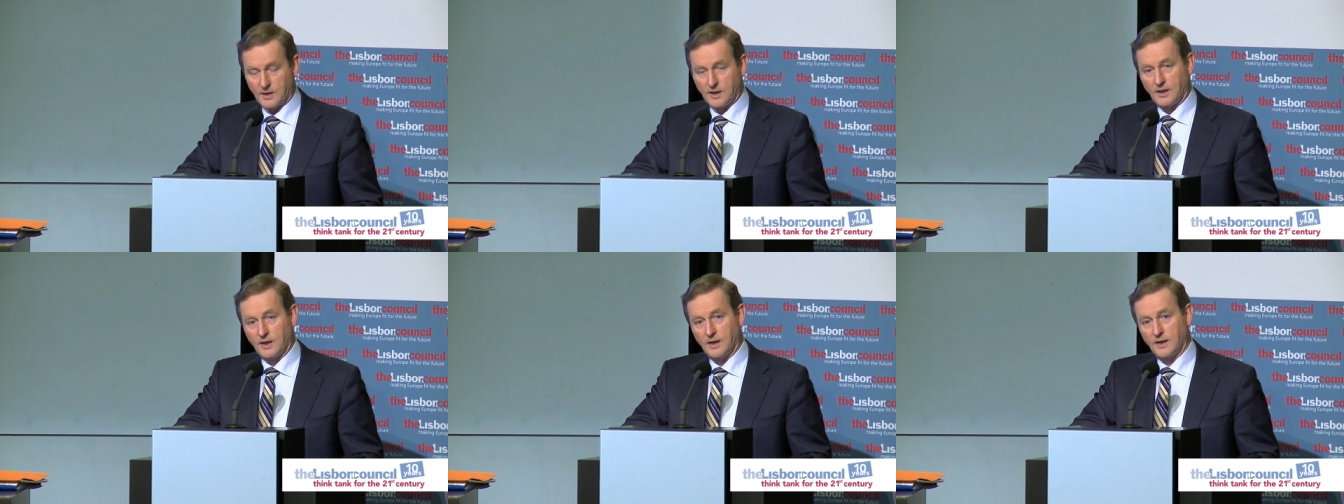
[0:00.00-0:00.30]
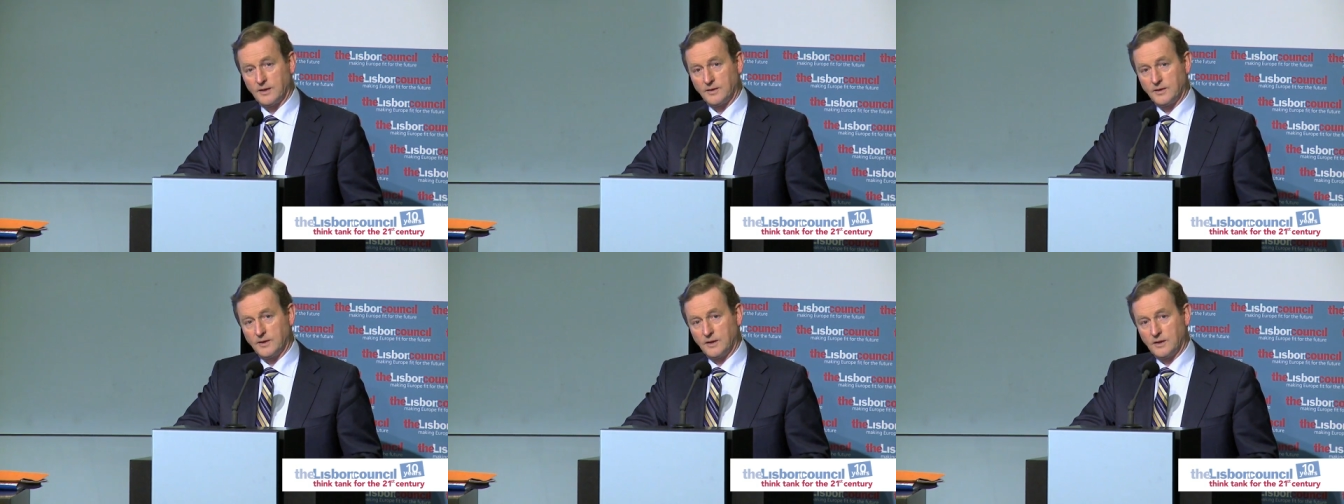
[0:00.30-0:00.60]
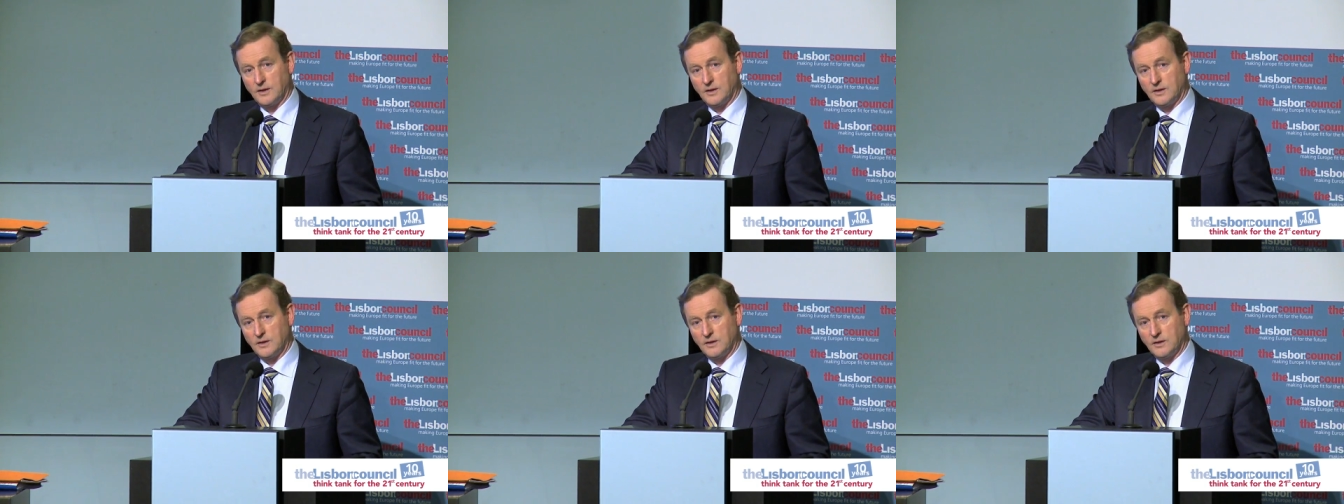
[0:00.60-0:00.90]
The
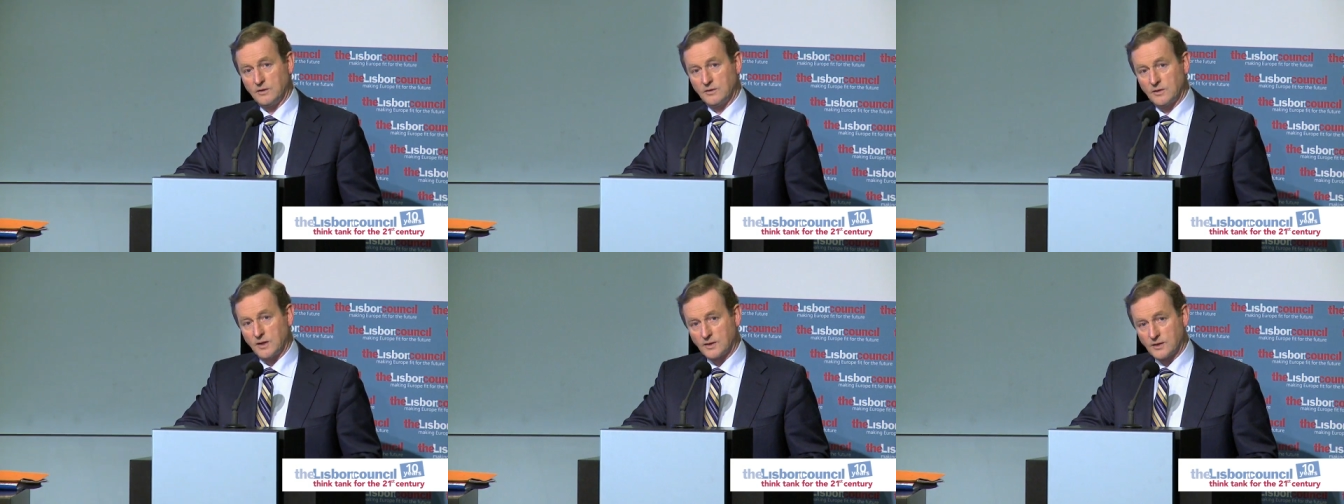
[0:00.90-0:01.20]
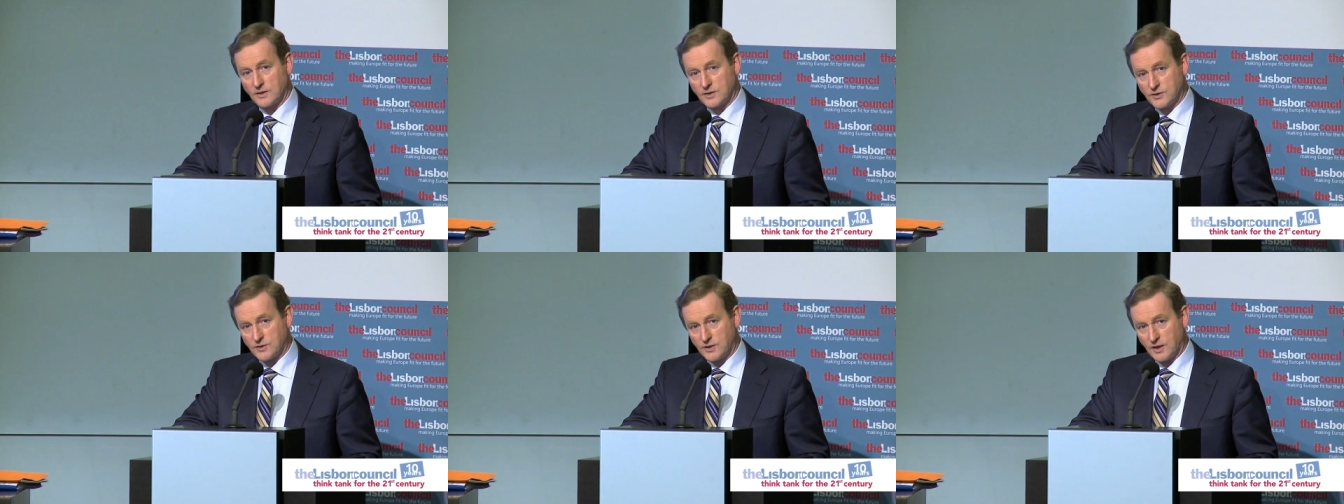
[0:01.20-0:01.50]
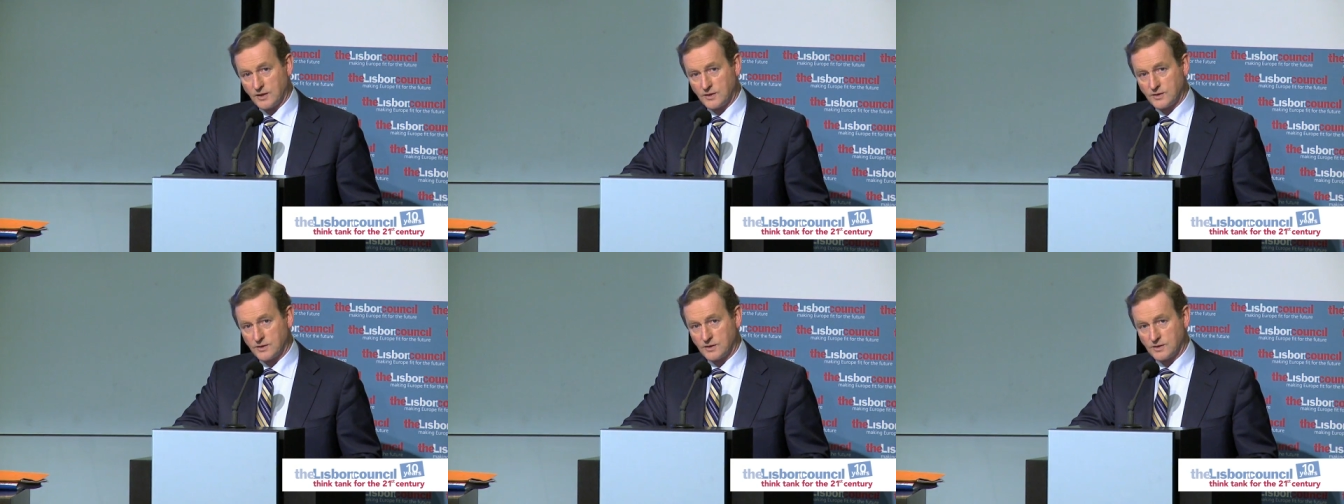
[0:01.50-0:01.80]
United
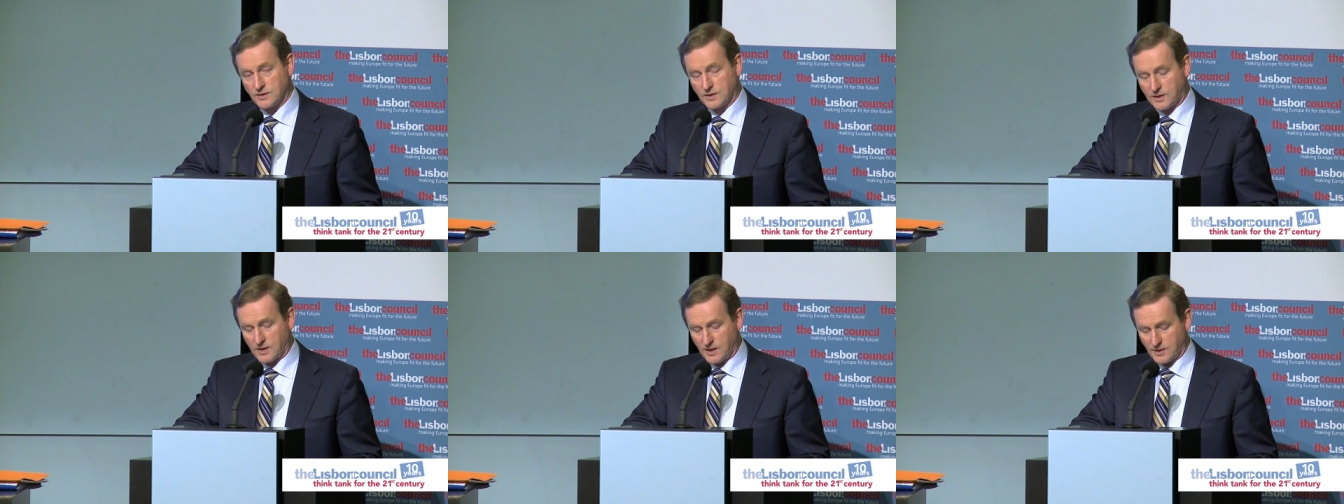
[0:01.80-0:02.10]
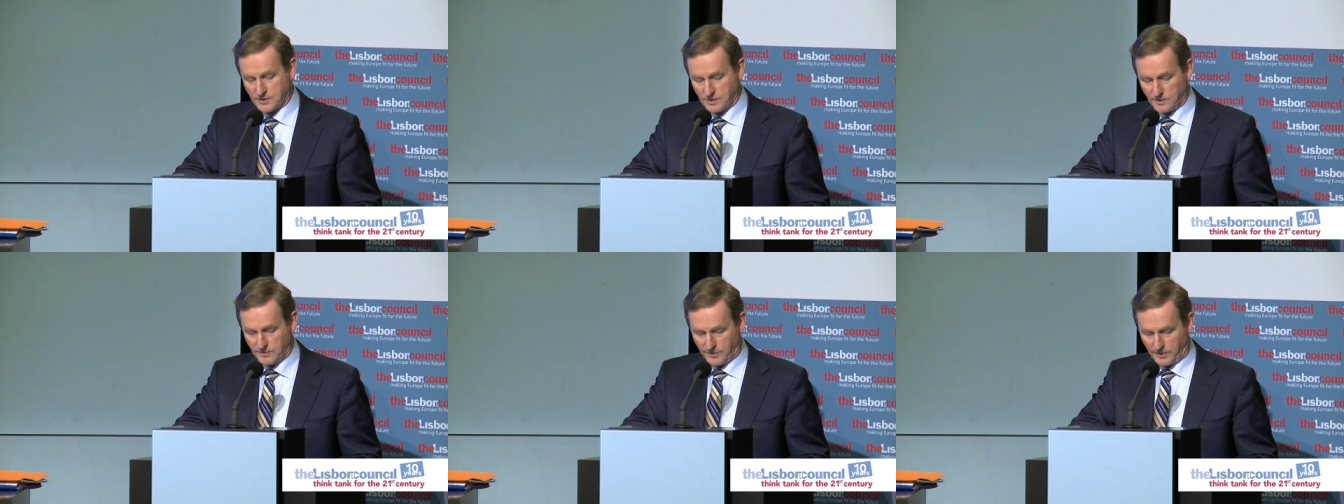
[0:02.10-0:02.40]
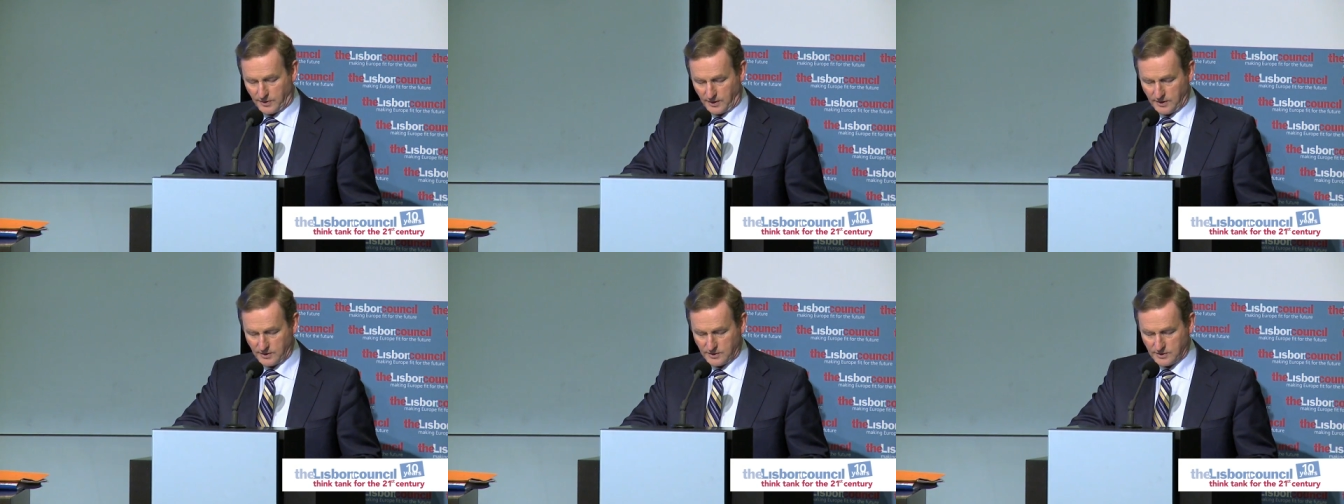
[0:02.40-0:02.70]
States is a case in
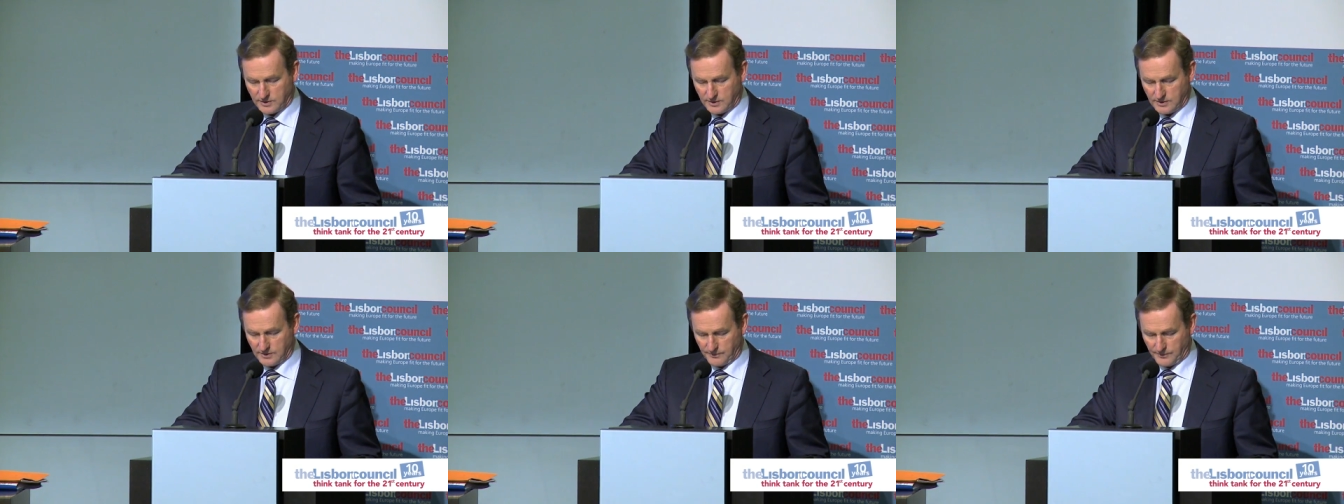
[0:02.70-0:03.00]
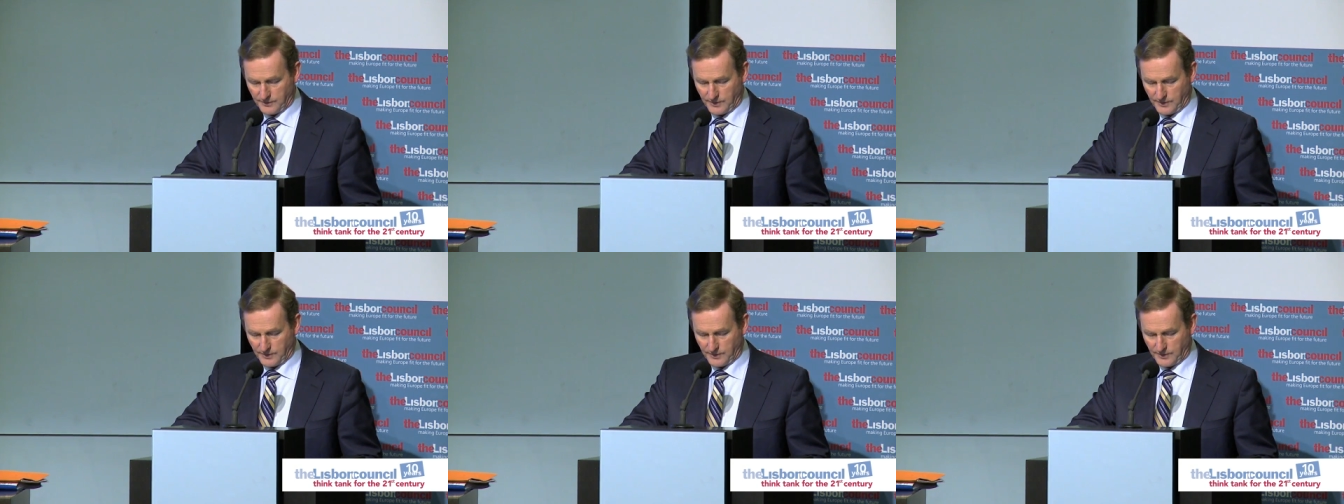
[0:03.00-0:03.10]
point.